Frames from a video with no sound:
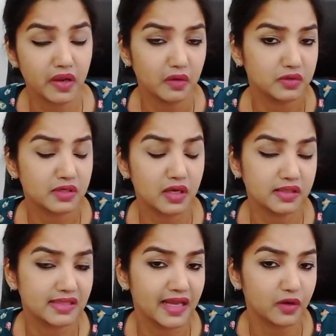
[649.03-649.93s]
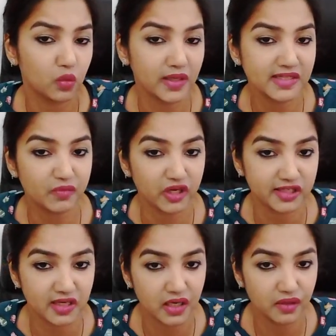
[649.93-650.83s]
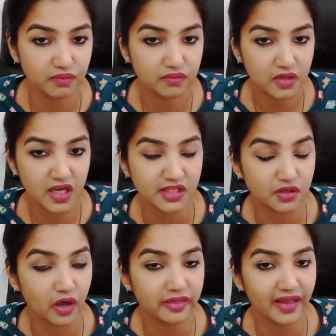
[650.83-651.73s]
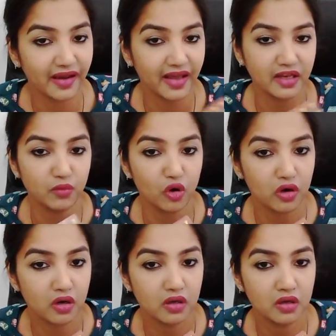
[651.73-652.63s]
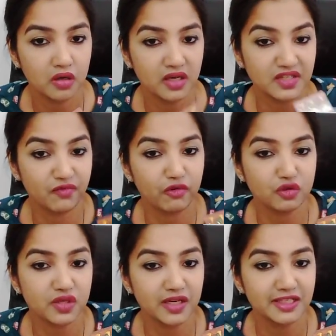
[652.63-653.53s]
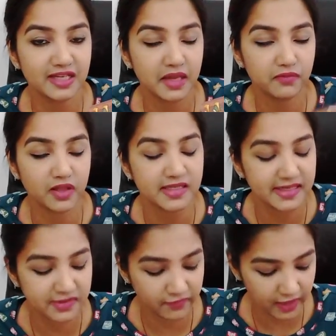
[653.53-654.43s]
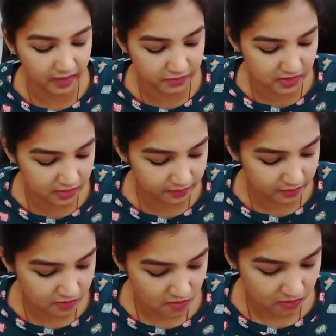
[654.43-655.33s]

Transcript: It's like once upon a time. It's not there anymore. It's frozen in time with the Six of Cups.